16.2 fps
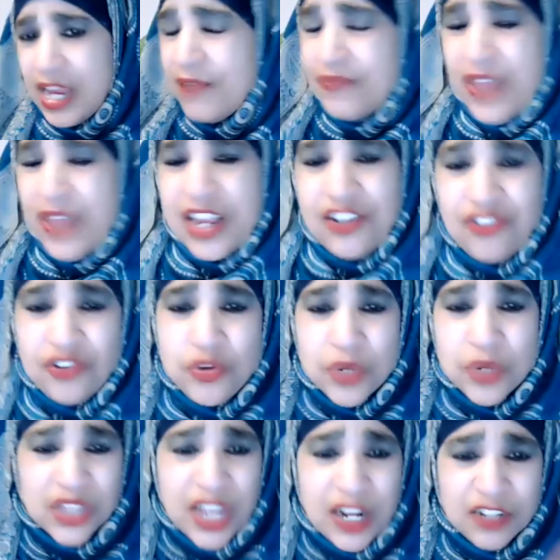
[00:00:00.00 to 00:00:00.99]
and they do
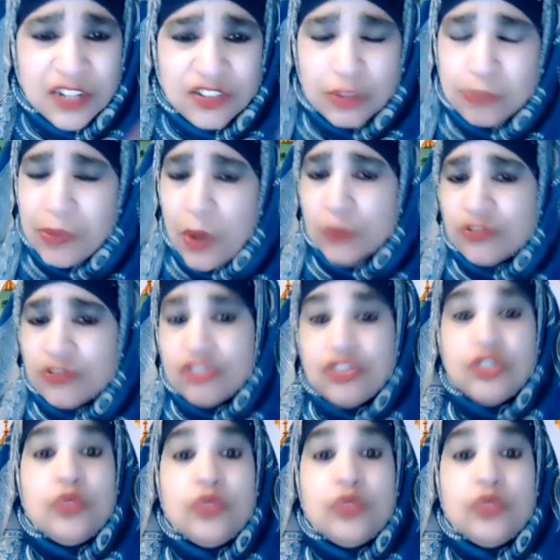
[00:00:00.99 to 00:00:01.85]
what they're supposed to do?"